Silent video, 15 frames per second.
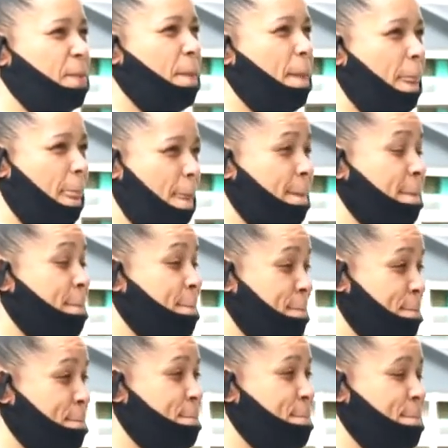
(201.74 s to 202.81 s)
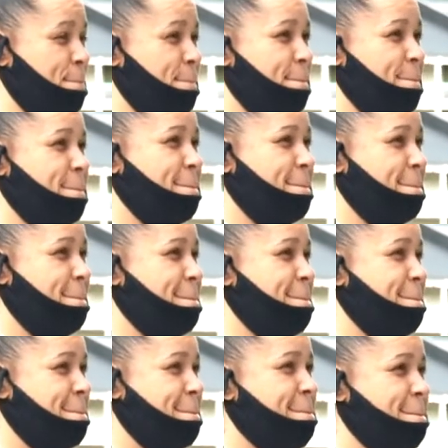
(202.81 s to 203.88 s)
man? But why he didn't remove that?
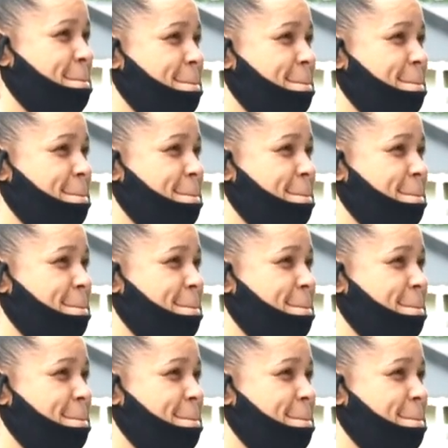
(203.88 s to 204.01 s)
Because when we